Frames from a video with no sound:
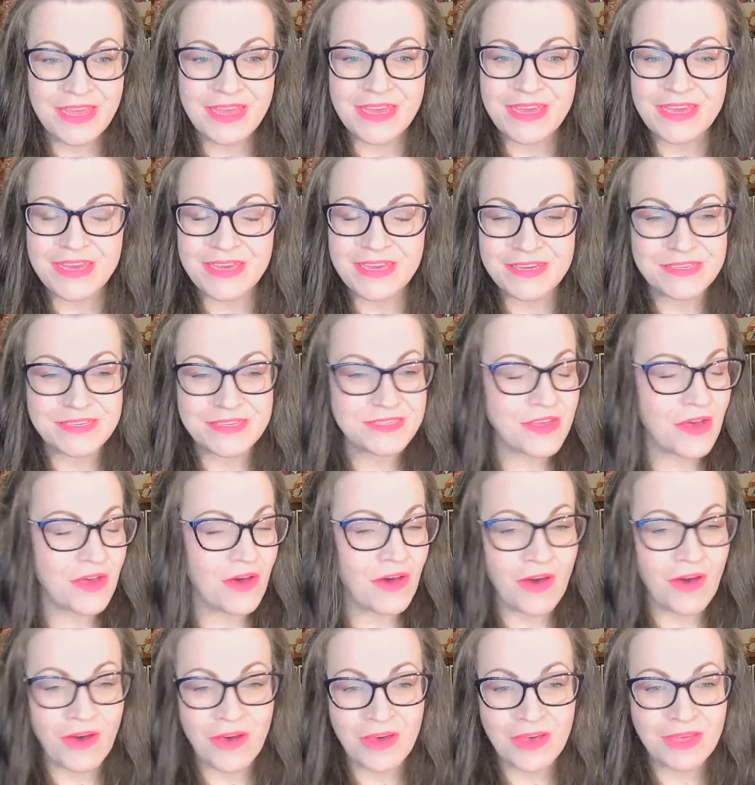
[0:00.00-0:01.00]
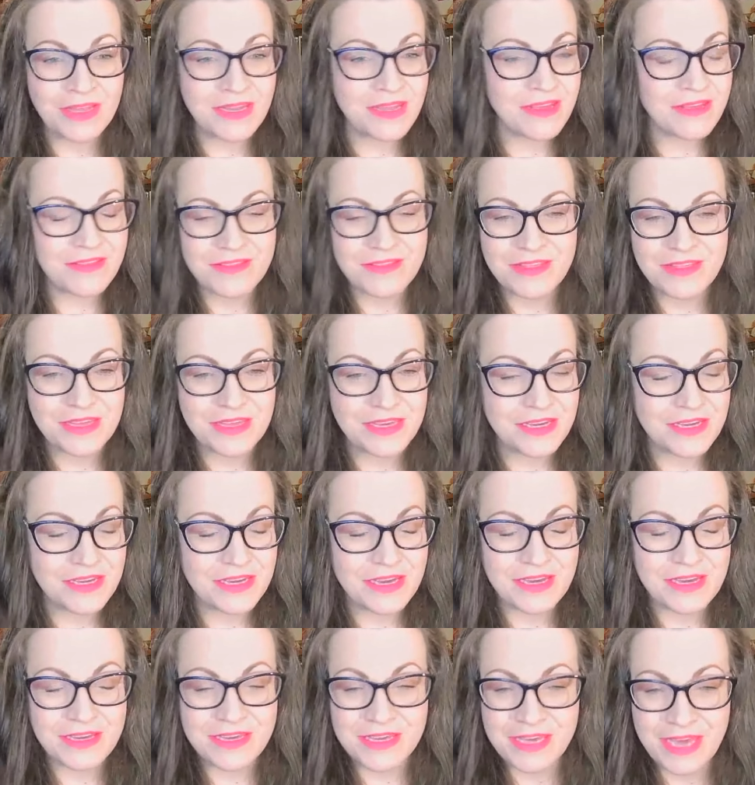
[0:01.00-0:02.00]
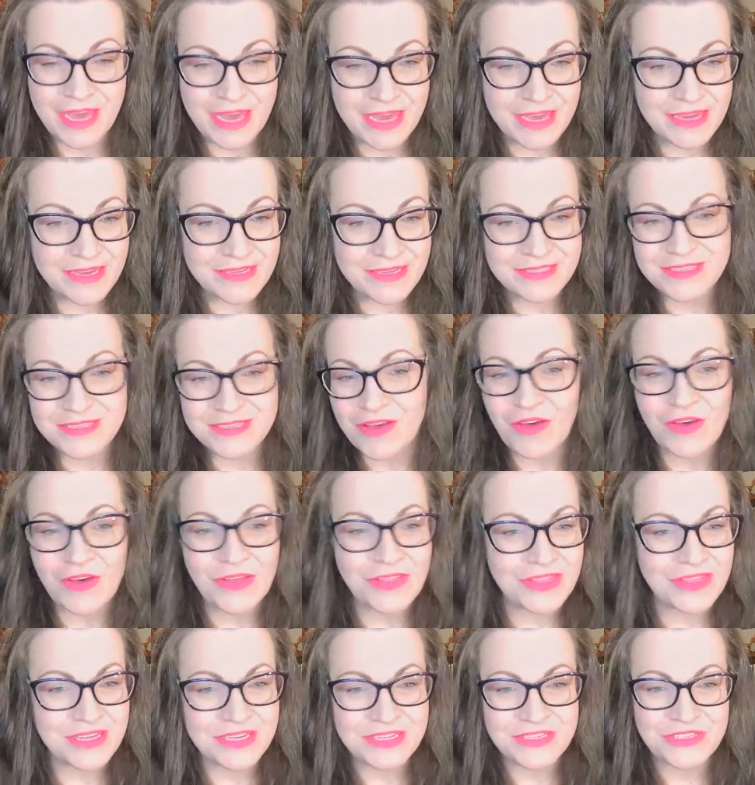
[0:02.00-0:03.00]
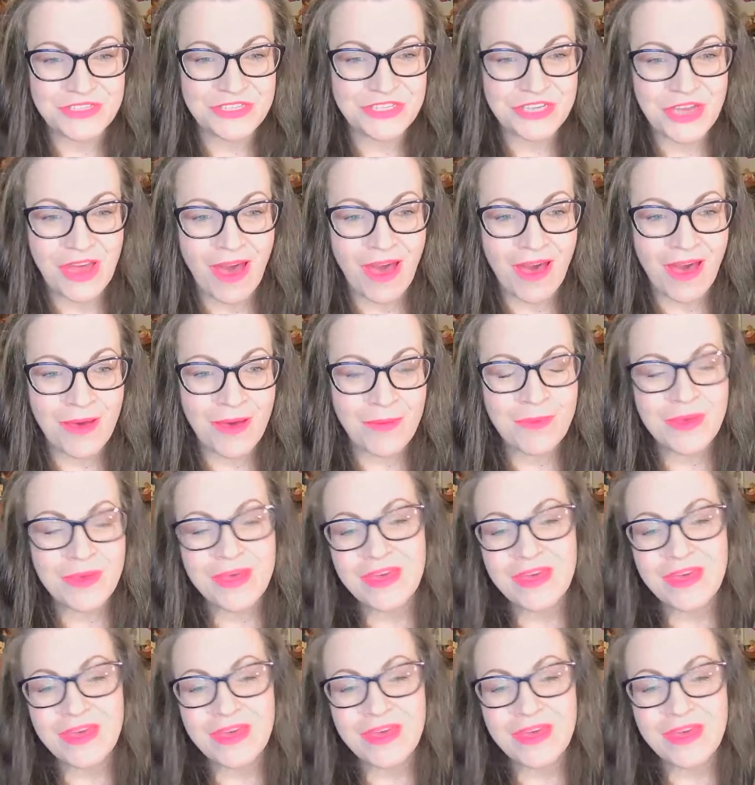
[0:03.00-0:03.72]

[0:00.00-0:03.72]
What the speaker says: is on the case, on the job,